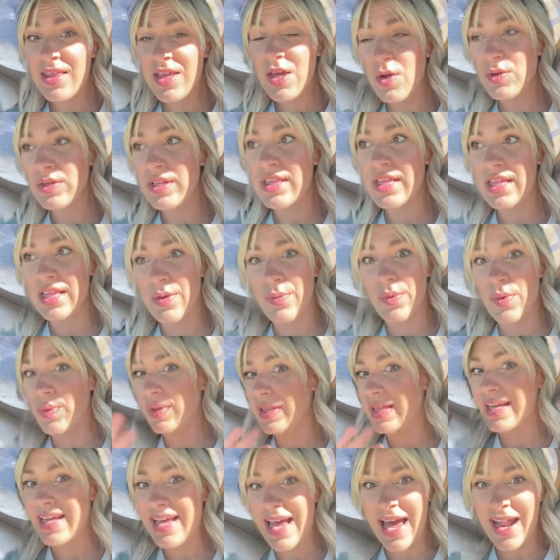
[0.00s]
The only thing that we
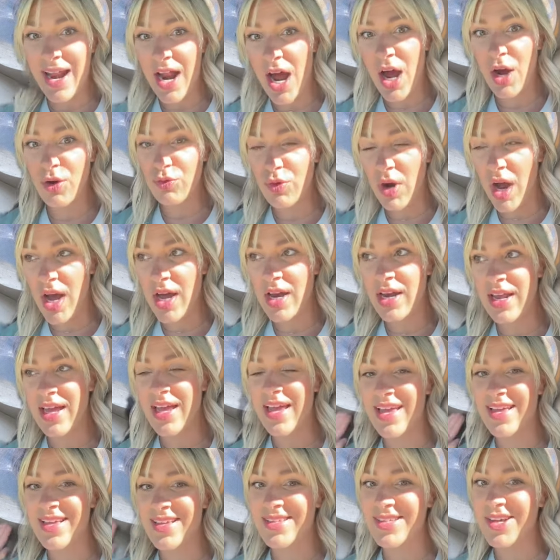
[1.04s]
really cannot run
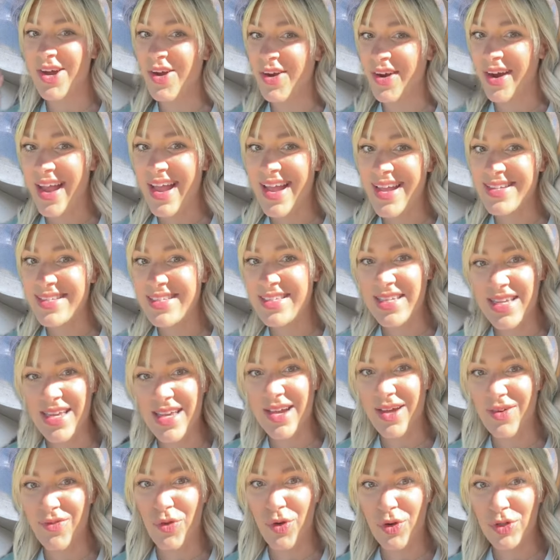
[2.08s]
is our AC,
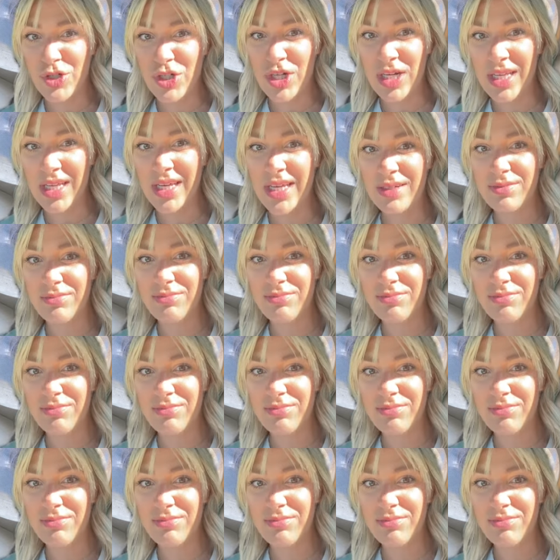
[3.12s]
unfortunately.